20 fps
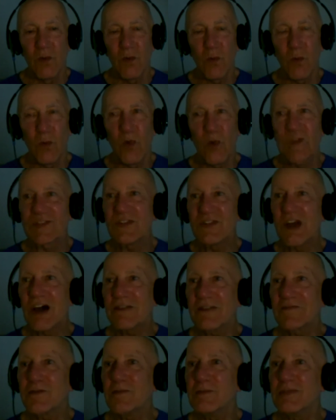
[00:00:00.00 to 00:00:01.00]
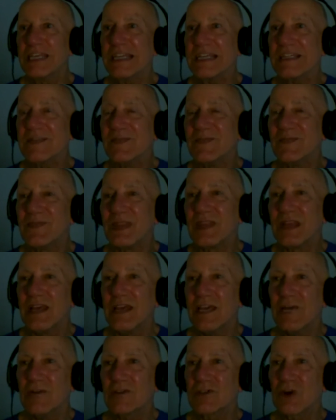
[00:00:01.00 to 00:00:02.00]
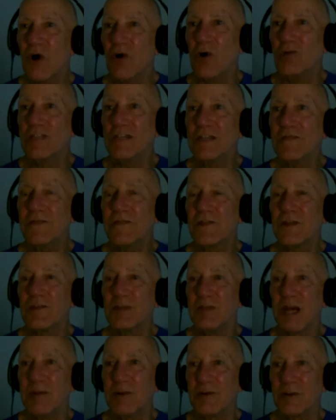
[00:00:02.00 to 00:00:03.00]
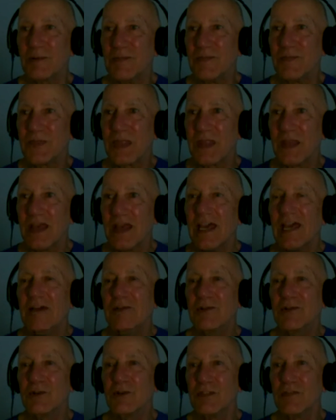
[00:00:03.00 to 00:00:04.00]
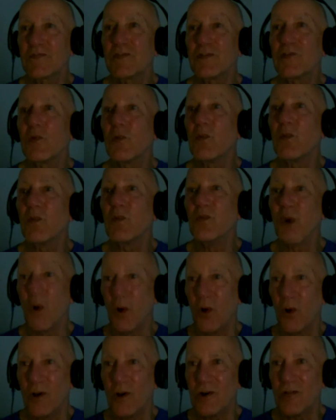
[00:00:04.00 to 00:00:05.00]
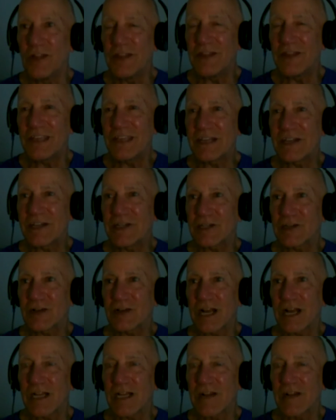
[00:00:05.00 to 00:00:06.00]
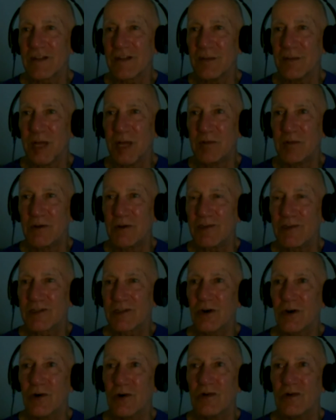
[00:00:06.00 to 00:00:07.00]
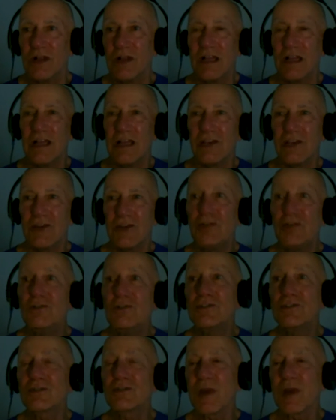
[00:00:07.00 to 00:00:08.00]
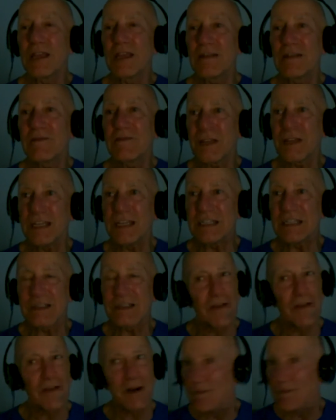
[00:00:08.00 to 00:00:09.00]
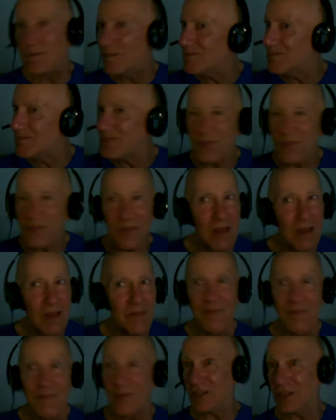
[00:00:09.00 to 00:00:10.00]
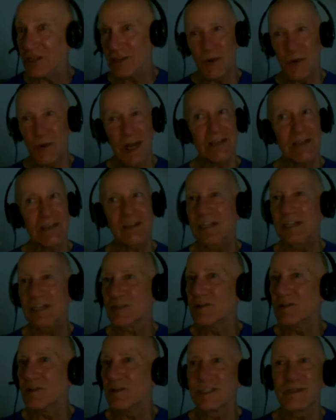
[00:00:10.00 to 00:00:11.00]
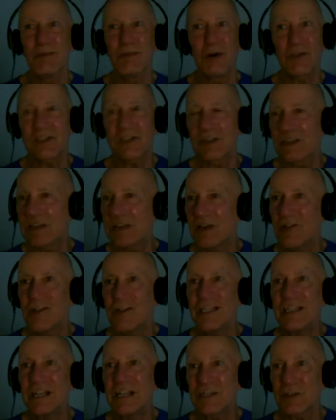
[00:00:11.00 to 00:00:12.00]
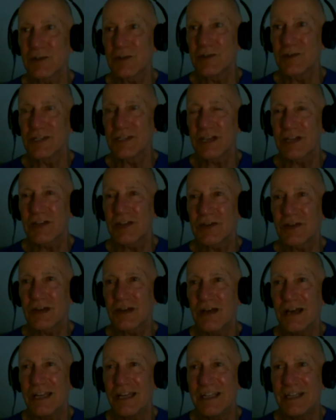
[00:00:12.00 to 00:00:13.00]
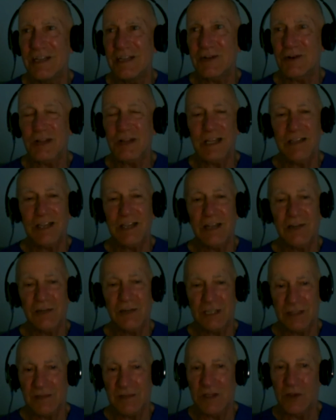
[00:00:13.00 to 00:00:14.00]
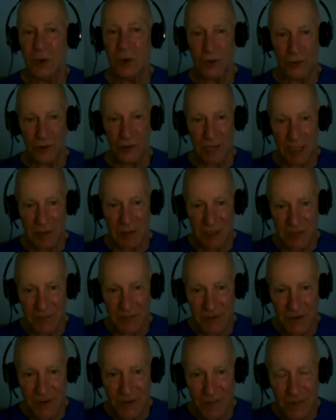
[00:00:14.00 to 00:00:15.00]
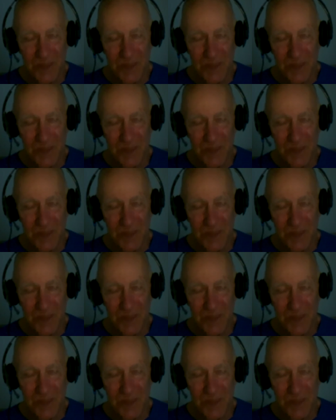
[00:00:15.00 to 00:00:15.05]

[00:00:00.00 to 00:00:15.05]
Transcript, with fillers: was not for meat. It was only for the blubber. It was only for the the oil that they could extract out of the blubber. So huge whaling fleets from the US as well as most of the other uh, industrialized countries of the Northern Hemisphere.